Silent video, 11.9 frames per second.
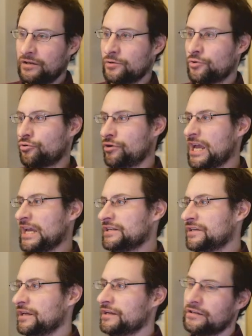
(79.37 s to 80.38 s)

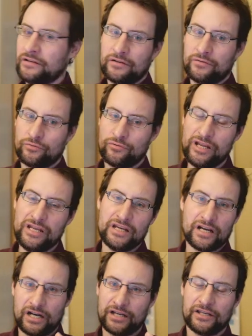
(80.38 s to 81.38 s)
recreating,
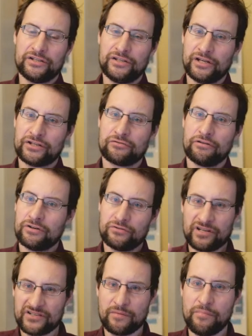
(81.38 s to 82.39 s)
re-architecturing to
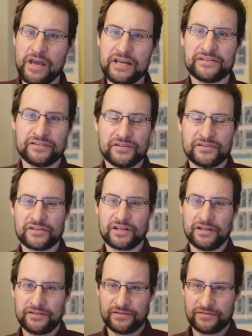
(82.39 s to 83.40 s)
another base. In this
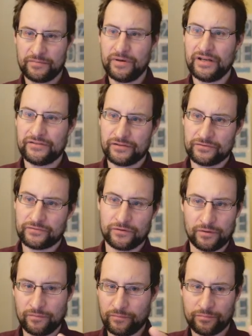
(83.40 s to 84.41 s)
case, the base is
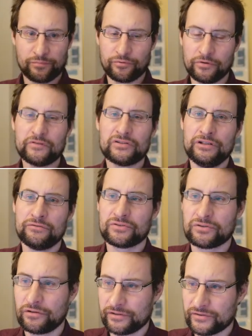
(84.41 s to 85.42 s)
from previous Linux
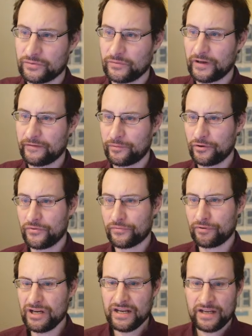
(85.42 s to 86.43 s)
kernels to
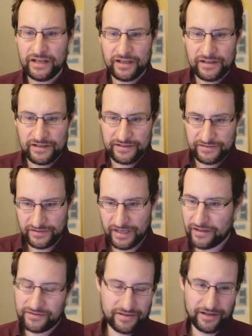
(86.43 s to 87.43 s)
5.3.
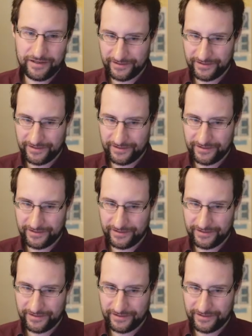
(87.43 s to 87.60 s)
There's